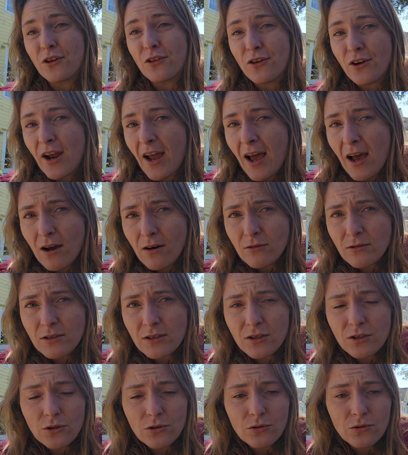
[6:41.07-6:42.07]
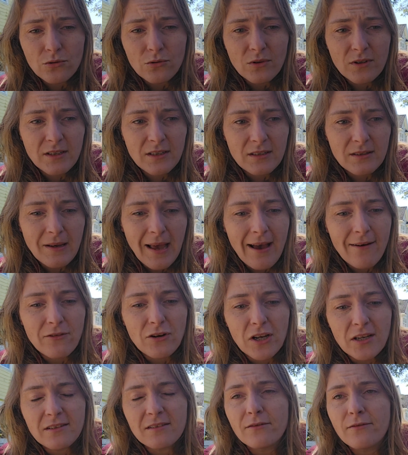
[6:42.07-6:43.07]
of their house to have a
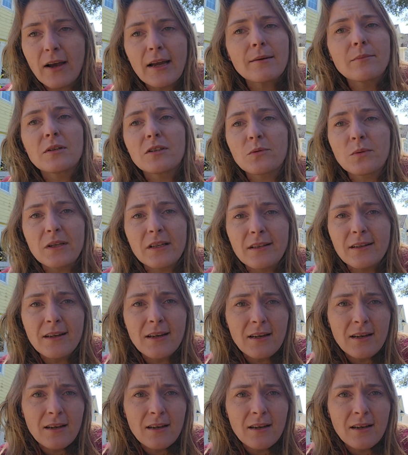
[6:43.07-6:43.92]
nice divide between